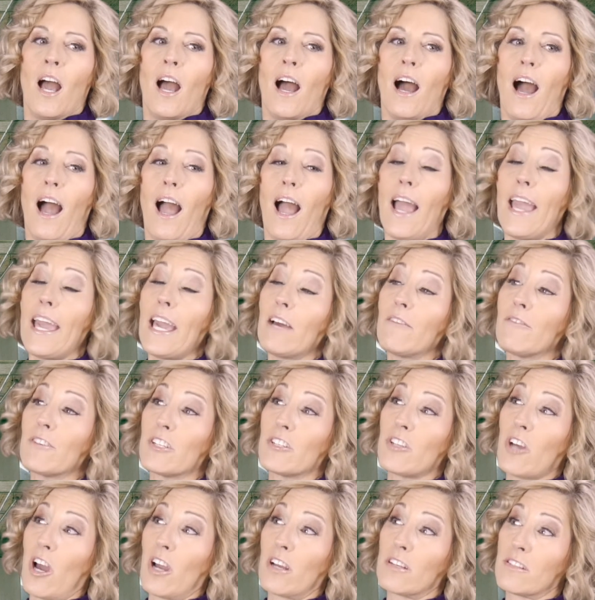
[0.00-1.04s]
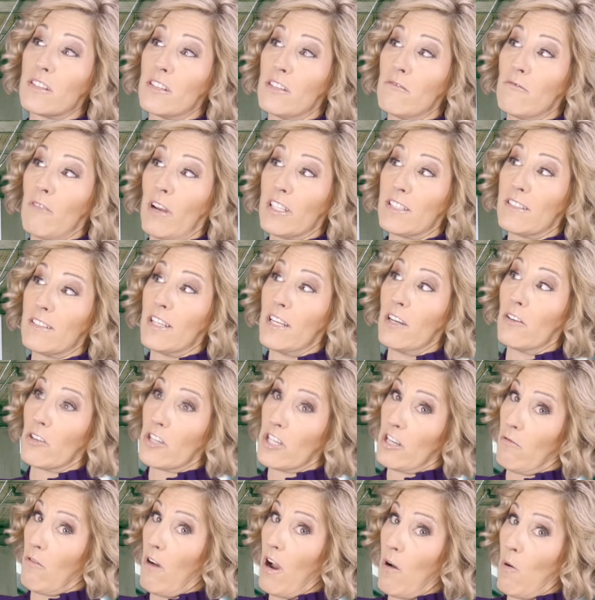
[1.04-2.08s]
I have a dachshund, Westie, or
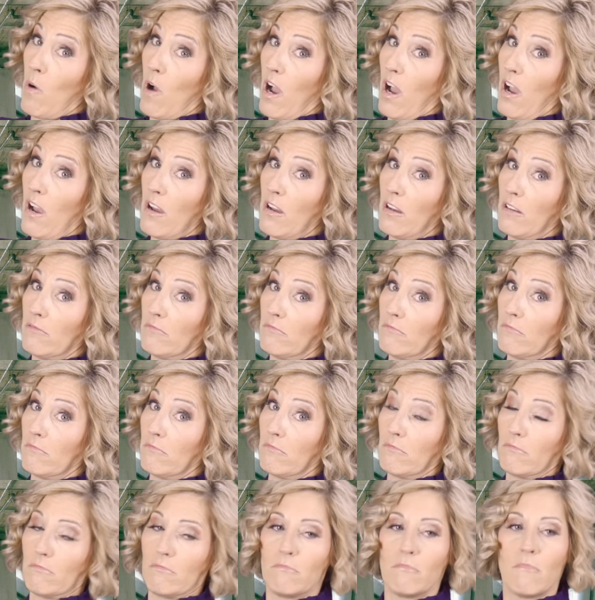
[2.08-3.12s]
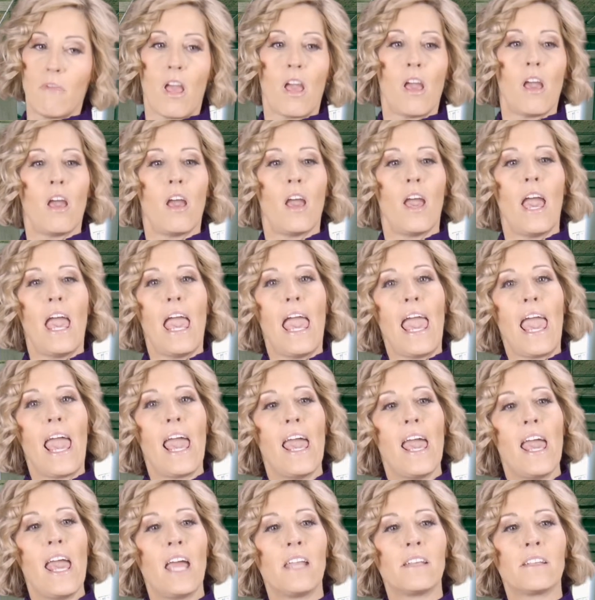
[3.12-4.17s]
Chihuahua,
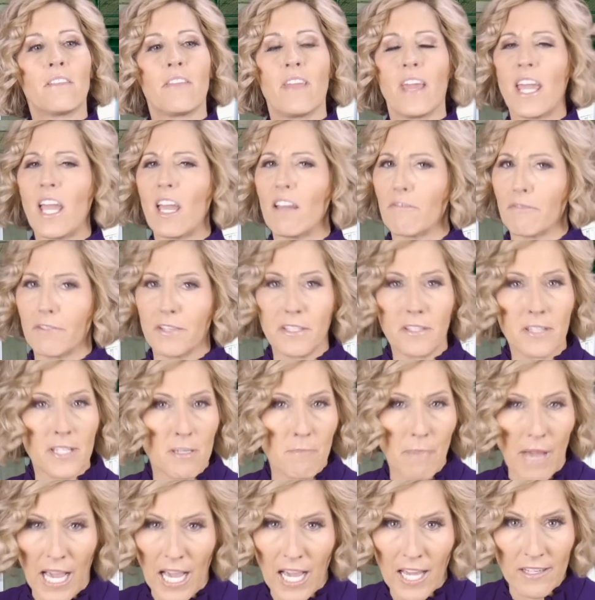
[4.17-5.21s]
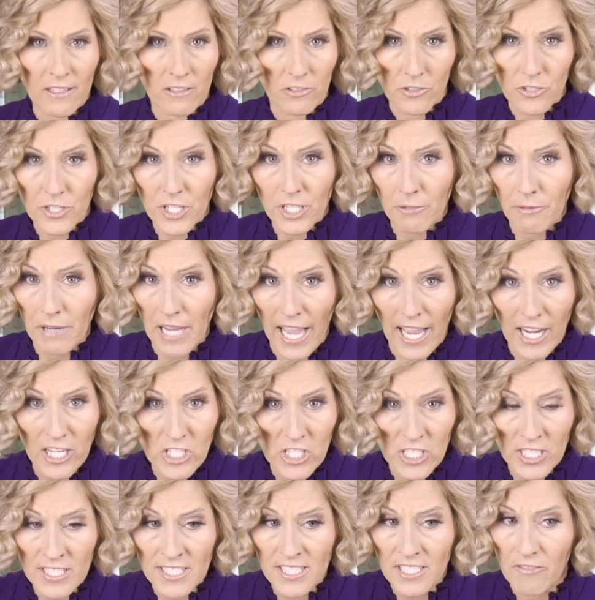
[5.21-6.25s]
and they have really bad allergic
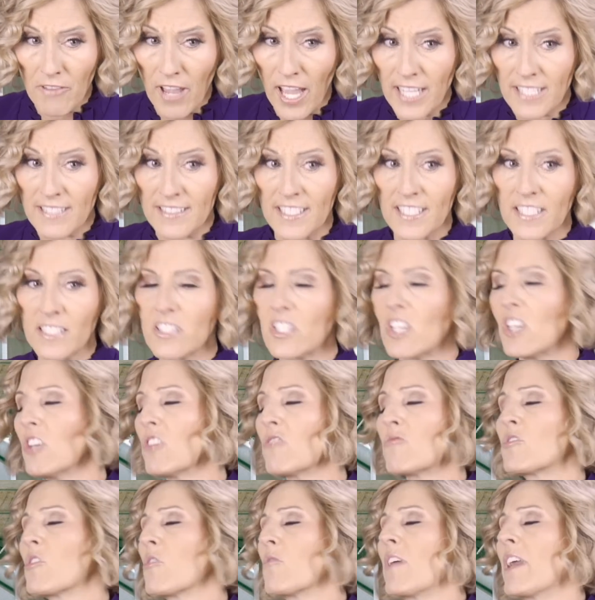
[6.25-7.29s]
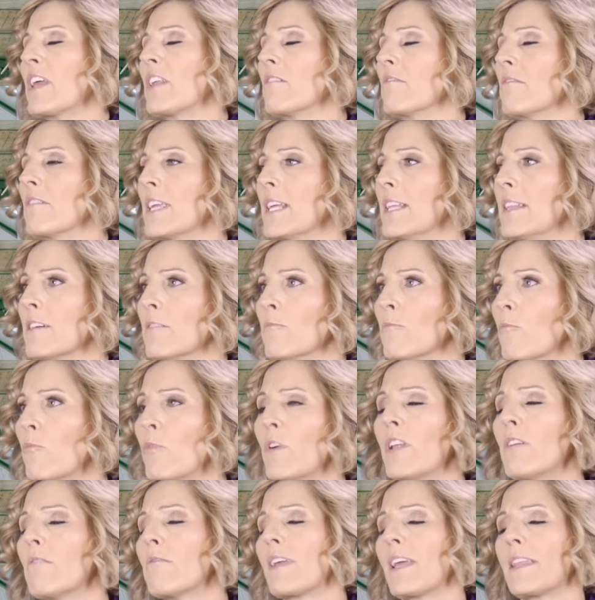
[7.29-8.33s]
reactions to vaccines, so they don't need them. We
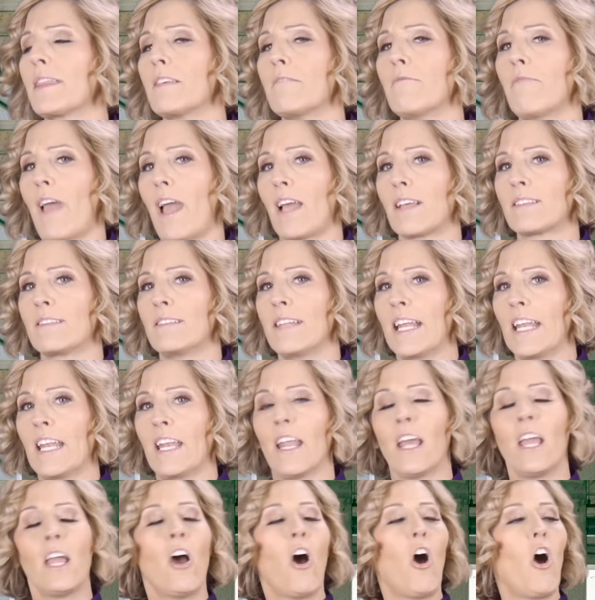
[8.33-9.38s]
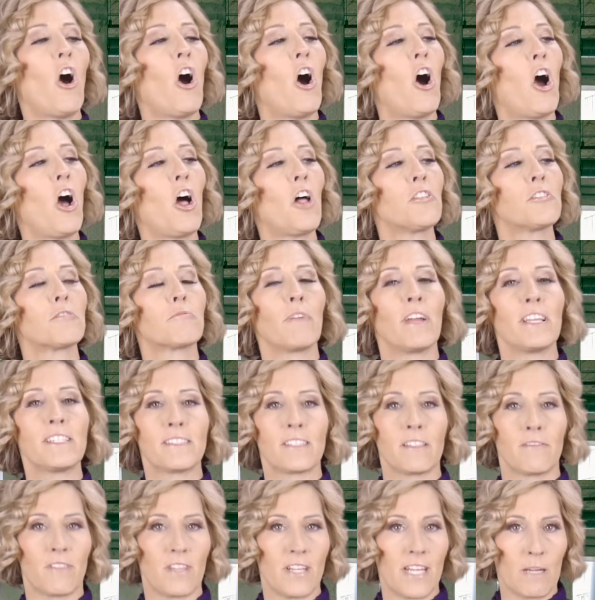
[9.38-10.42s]
don't get them vaccinated. All the rest
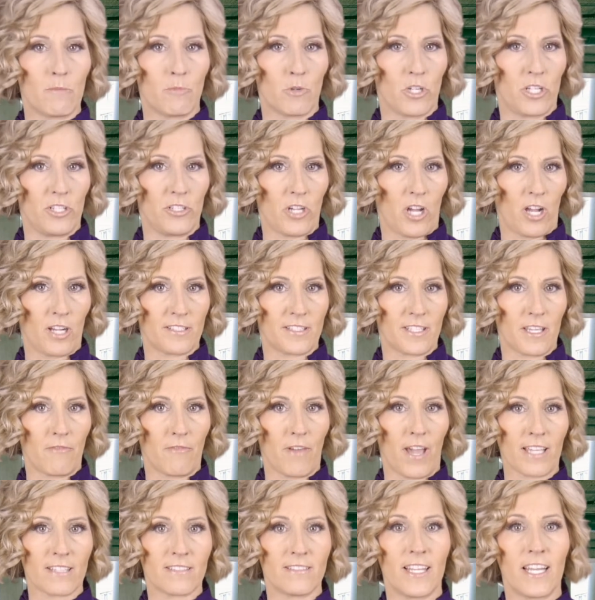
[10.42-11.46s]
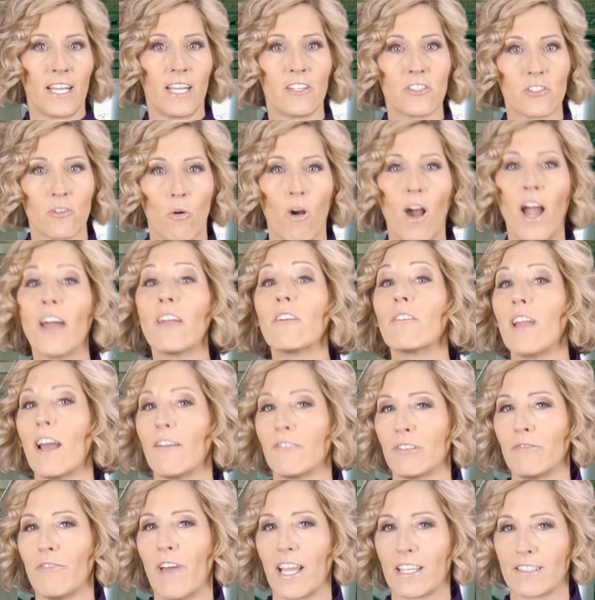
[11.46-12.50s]
of the neighborhood dogs get vaccinated, so I don't have
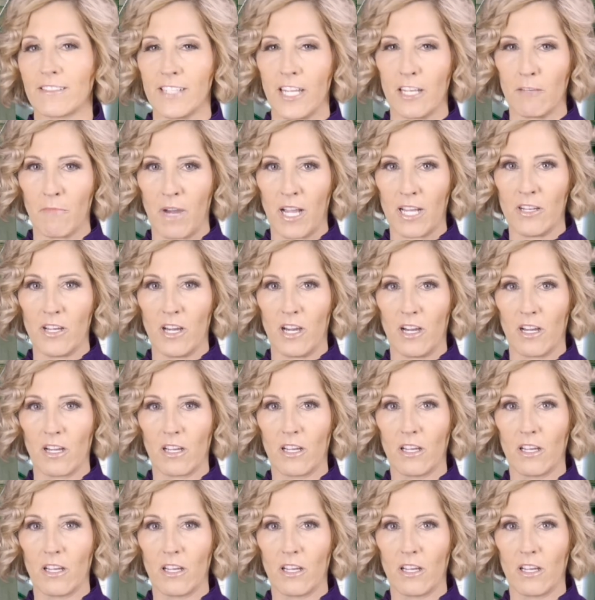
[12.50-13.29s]
to vaccinate my dog.